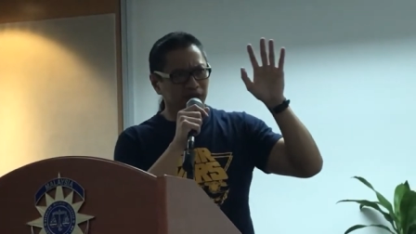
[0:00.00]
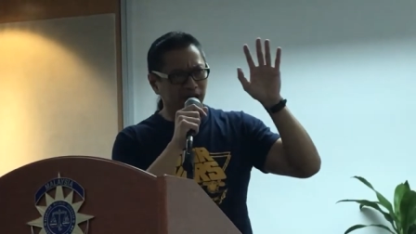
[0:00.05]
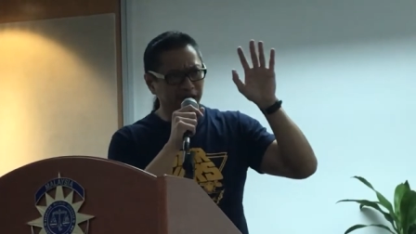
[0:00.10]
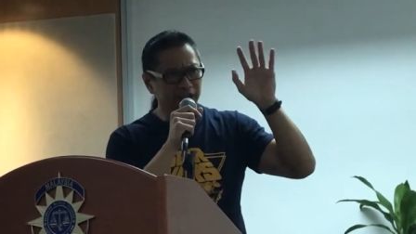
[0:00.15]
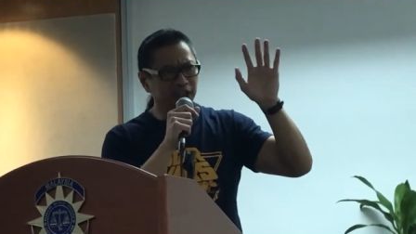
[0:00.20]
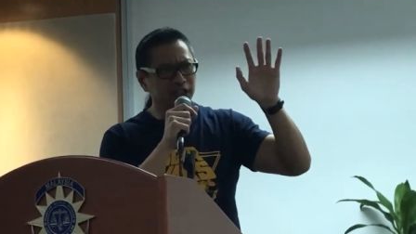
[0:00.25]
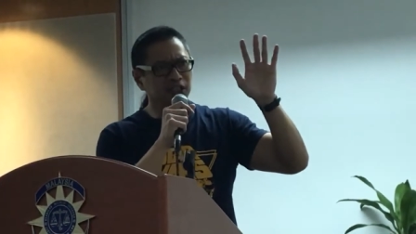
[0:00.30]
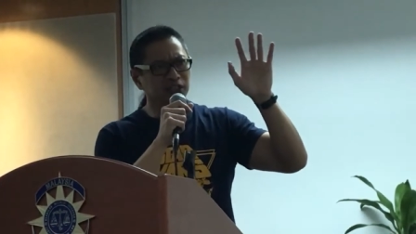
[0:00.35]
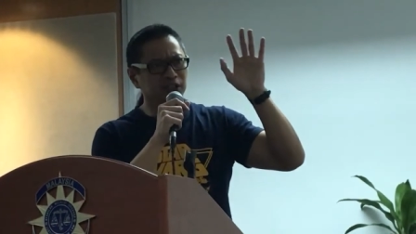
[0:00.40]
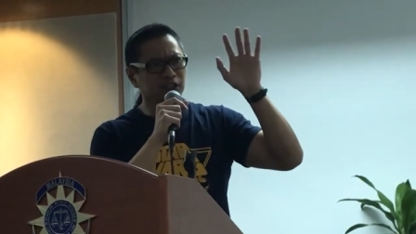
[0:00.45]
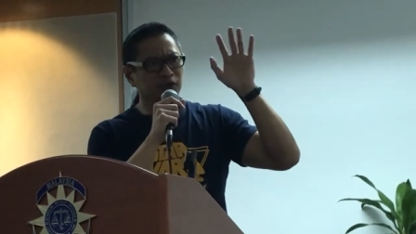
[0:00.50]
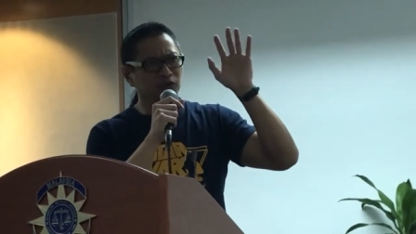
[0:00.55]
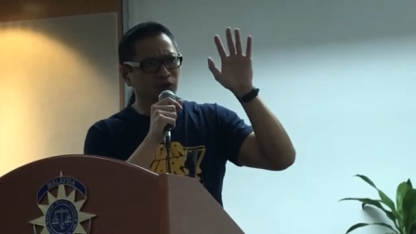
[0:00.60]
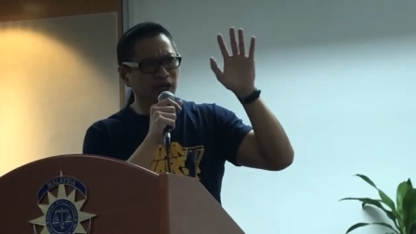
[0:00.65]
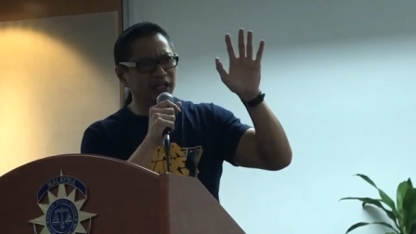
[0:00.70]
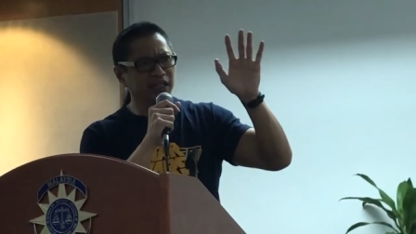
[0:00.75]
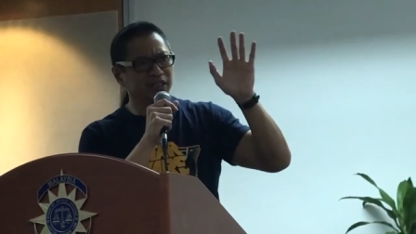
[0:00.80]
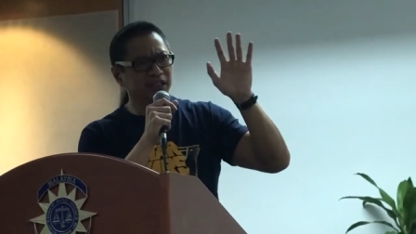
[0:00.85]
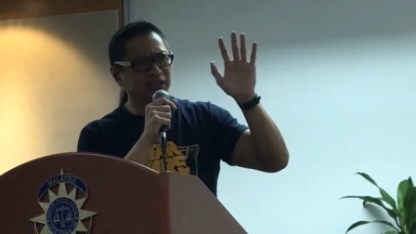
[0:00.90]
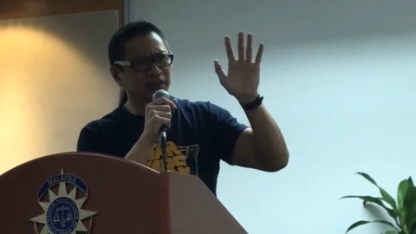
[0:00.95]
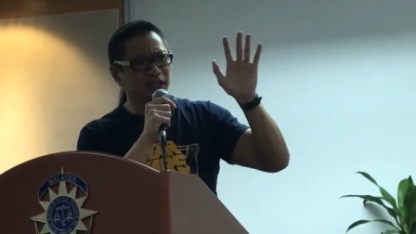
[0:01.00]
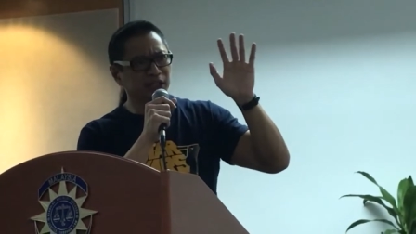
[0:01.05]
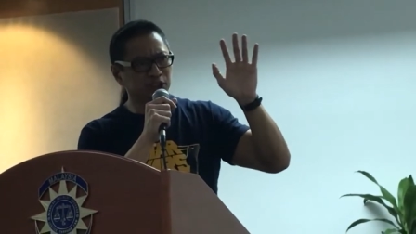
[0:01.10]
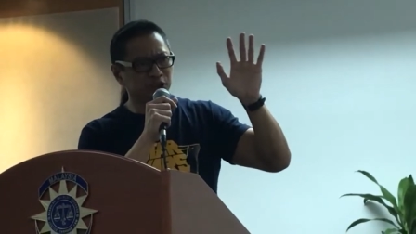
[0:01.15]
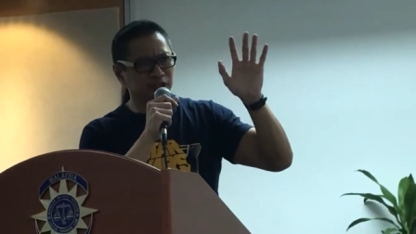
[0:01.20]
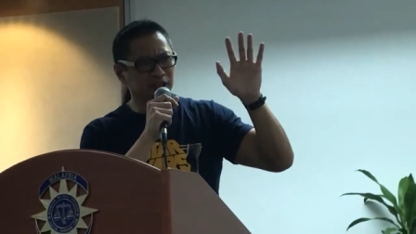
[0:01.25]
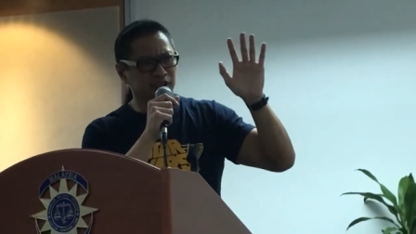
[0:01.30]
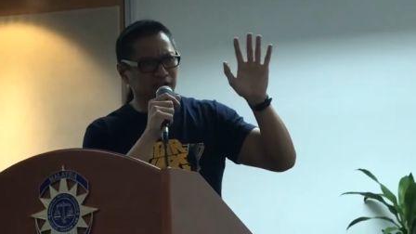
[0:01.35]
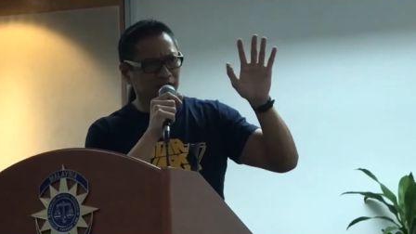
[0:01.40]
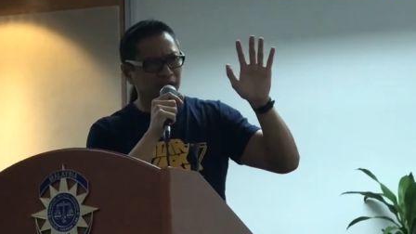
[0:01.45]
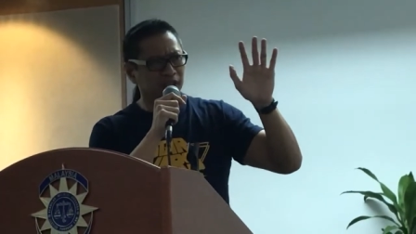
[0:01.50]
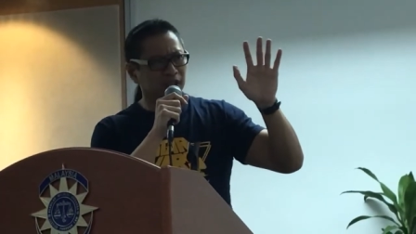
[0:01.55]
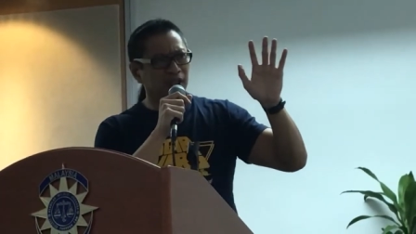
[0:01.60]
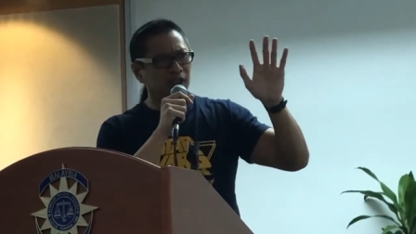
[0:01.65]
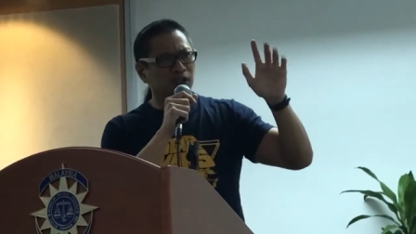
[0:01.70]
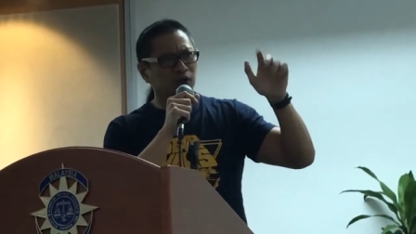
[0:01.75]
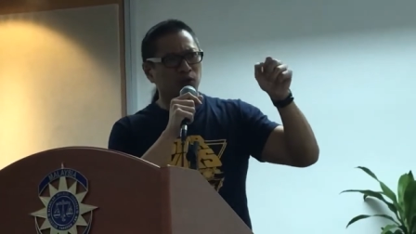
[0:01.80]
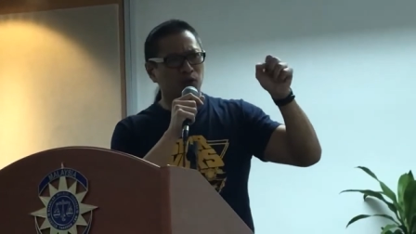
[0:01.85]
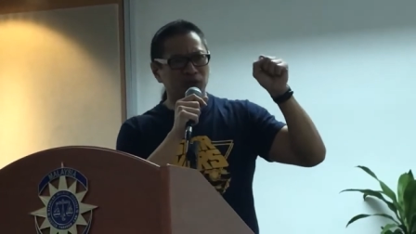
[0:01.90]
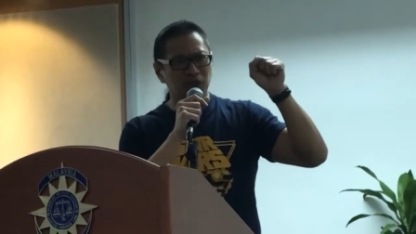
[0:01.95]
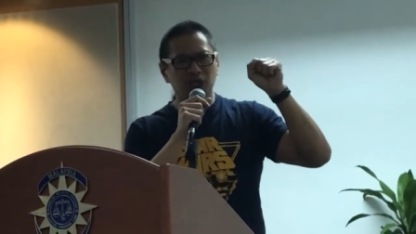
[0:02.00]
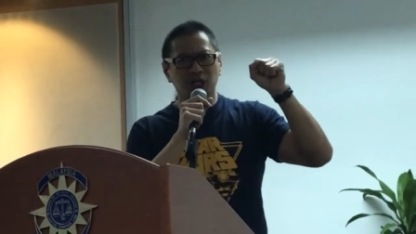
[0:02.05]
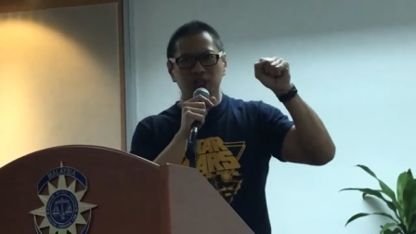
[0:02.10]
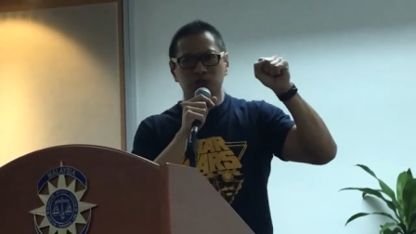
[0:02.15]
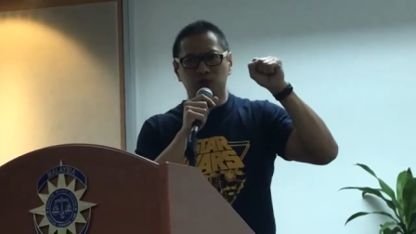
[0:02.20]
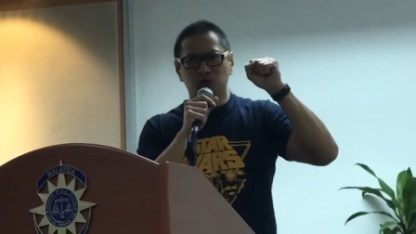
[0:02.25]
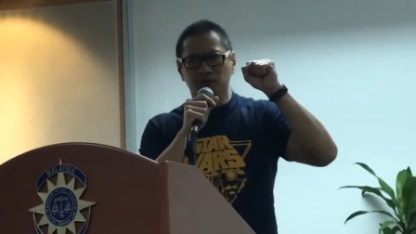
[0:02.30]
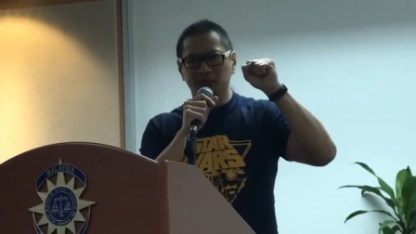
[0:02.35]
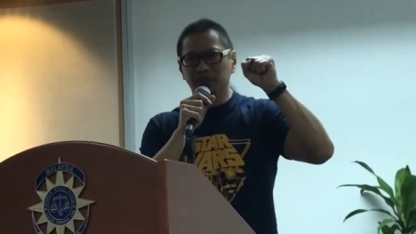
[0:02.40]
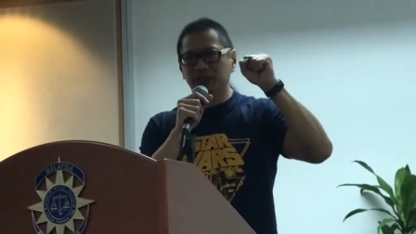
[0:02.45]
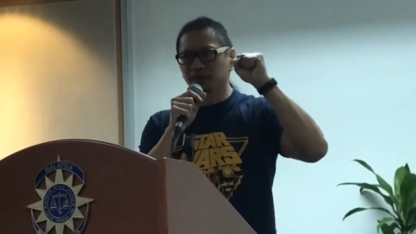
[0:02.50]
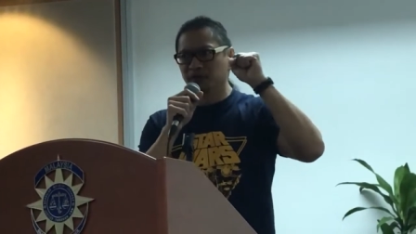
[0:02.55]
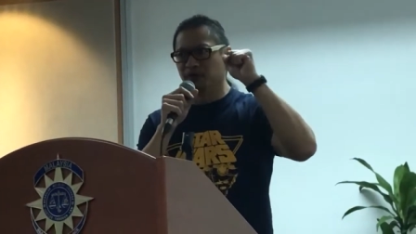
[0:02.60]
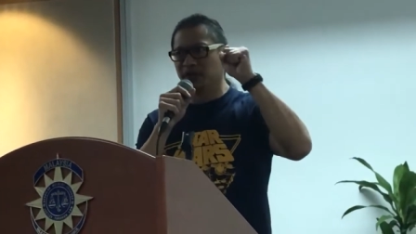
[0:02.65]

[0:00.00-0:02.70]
heading in the right direction. We are doing the